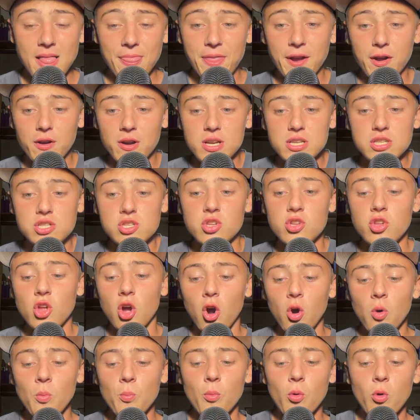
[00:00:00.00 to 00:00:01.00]
There is
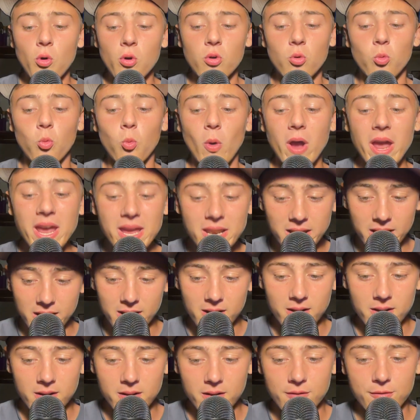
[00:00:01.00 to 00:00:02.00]
no more waiting
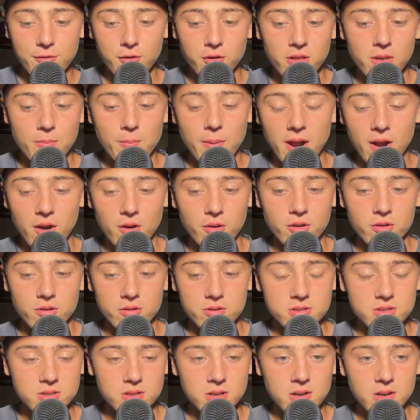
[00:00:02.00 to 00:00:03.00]
for the
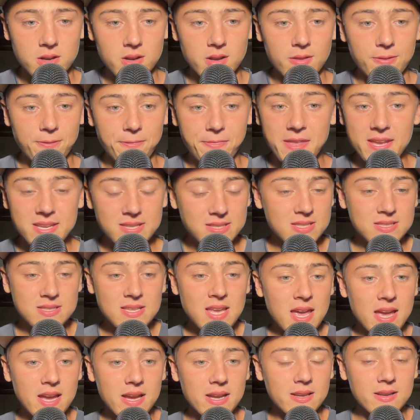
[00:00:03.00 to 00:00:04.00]
Mariners. This is
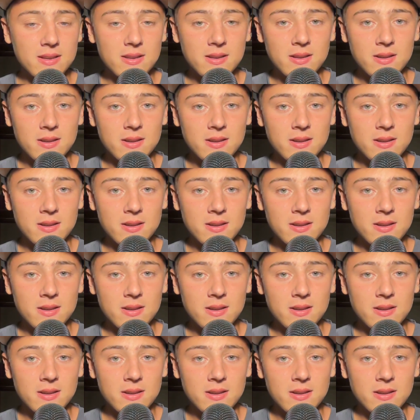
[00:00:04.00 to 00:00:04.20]
it.